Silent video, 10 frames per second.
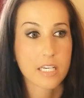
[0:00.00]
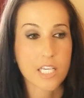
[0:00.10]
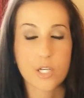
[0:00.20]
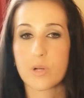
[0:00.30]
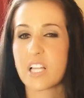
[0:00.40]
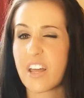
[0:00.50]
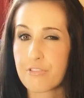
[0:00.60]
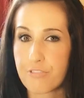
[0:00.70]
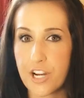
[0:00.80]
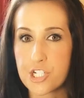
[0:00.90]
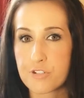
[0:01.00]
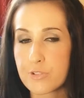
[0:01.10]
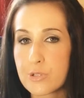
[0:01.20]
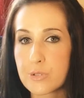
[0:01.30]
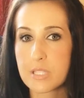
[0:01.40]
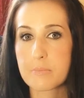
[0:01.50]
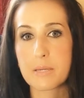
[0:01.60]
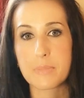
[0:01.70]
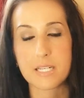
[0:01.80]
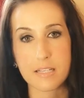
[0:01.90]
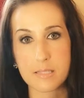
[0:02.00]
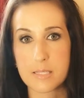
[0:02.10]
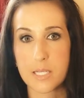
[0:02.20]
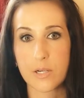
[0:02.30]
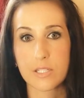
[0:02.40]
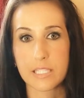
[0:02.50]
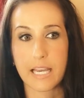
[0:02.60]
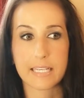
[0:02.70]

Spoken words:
you know, a lot of fresh fruit that maybe necessarily